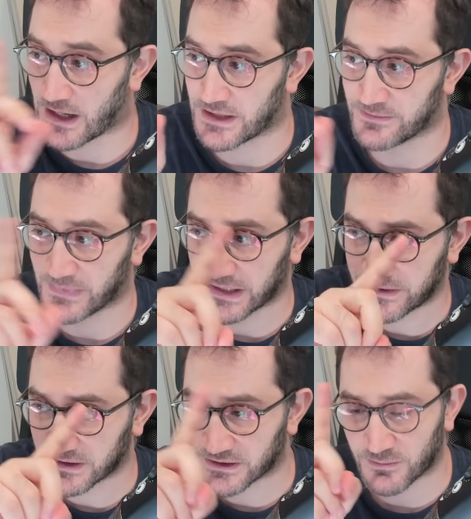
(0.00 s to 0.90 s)

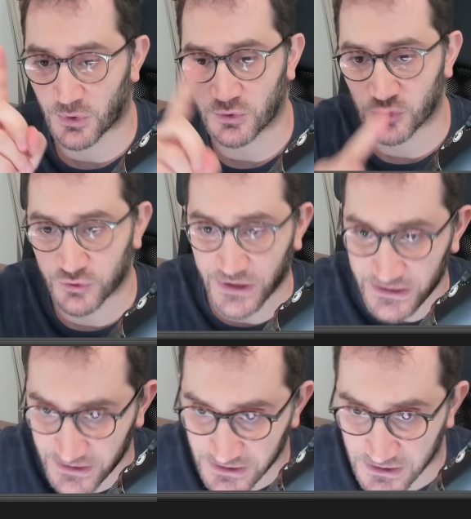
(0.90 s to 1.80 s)
animating the bone,
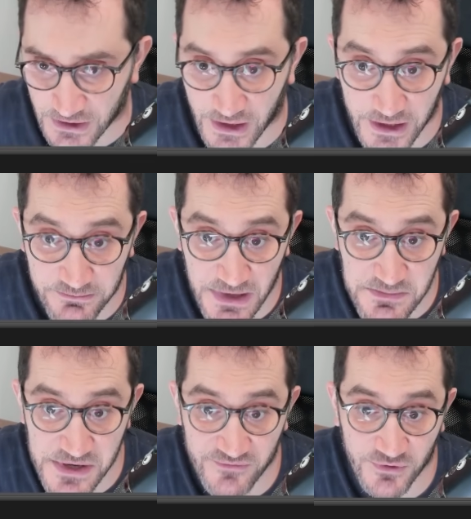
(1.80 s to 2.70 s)
rotating, and
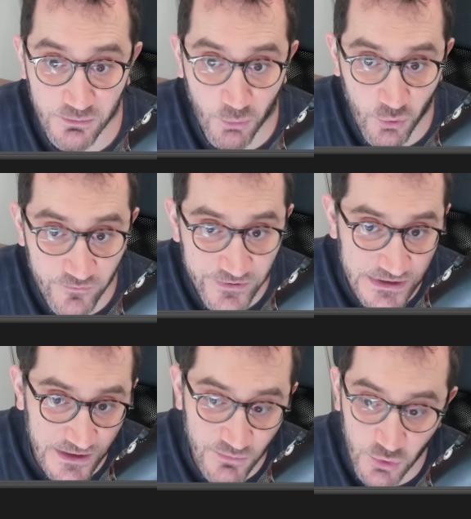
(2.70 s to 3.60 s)
maybe even moving
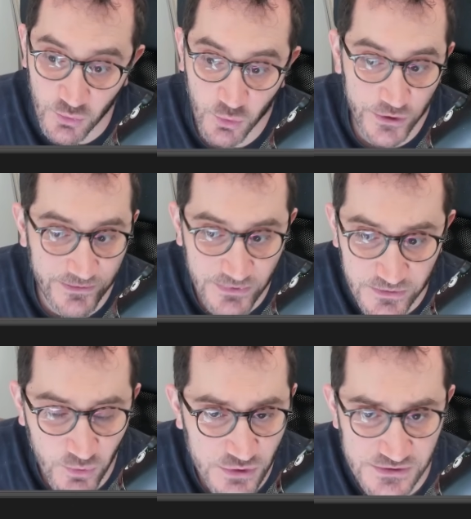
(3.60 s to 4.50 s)
that bone,
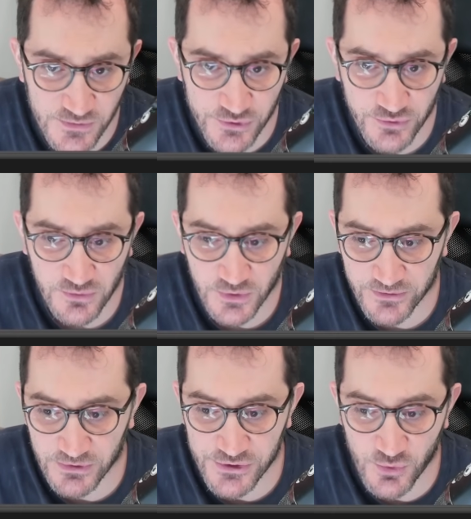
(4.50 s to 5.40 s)
whatever works for you,
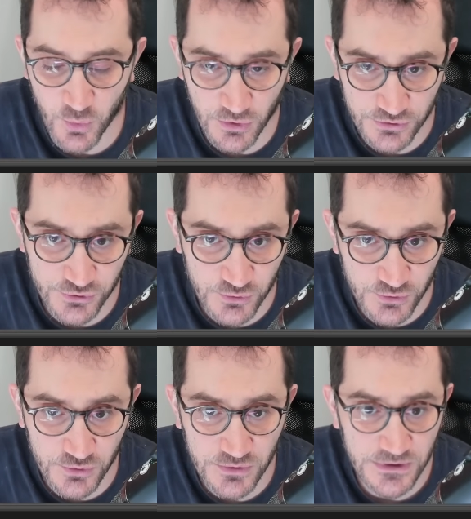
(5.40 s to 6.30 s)
whatever you want to
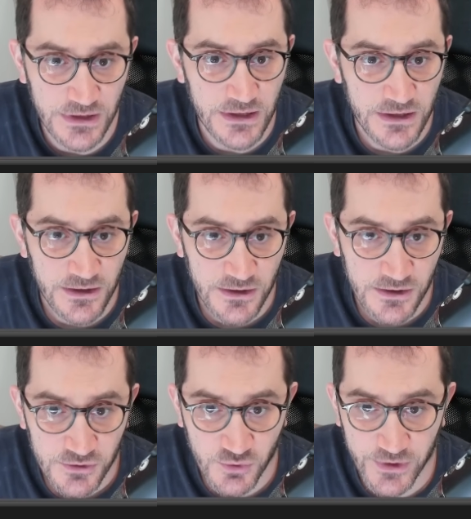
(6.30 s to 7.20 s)
do
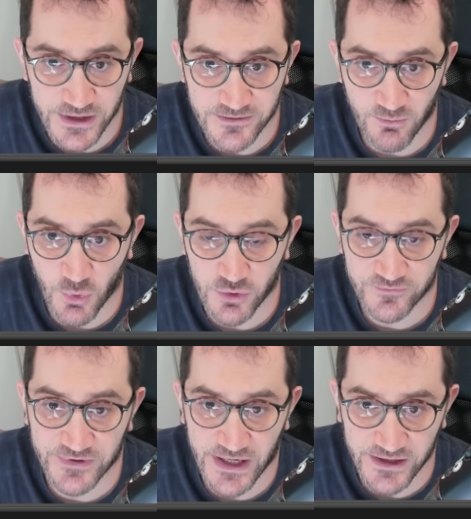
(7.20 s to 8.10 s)
to get more
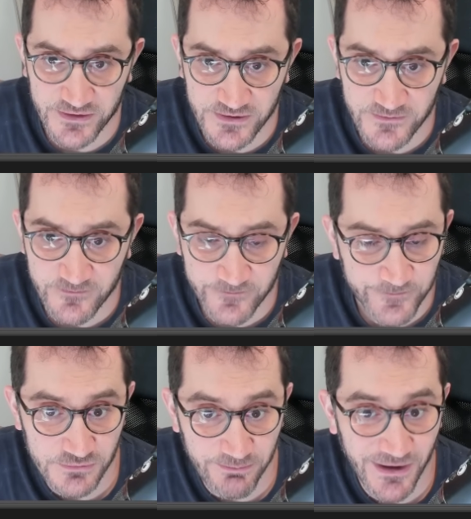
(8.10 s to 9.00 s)
variety.
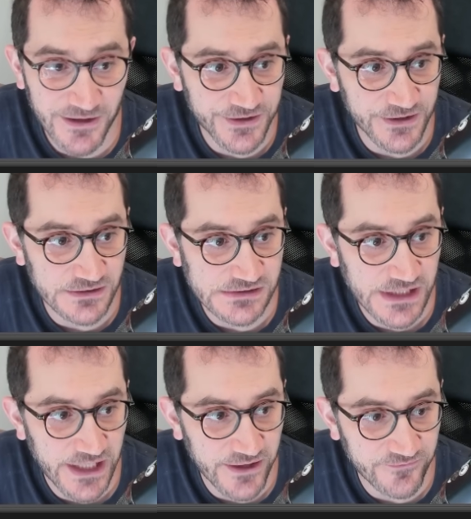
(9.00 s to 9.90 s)
The particles
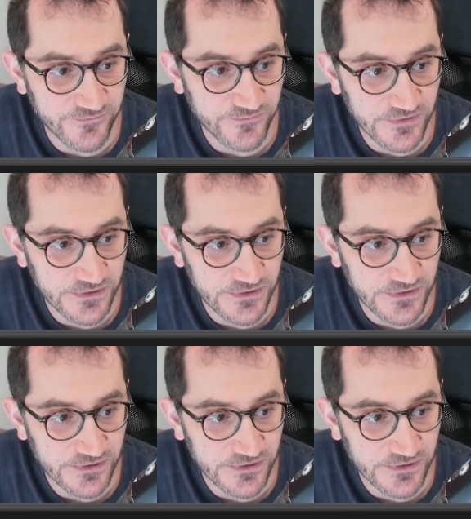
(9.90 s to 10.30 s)
have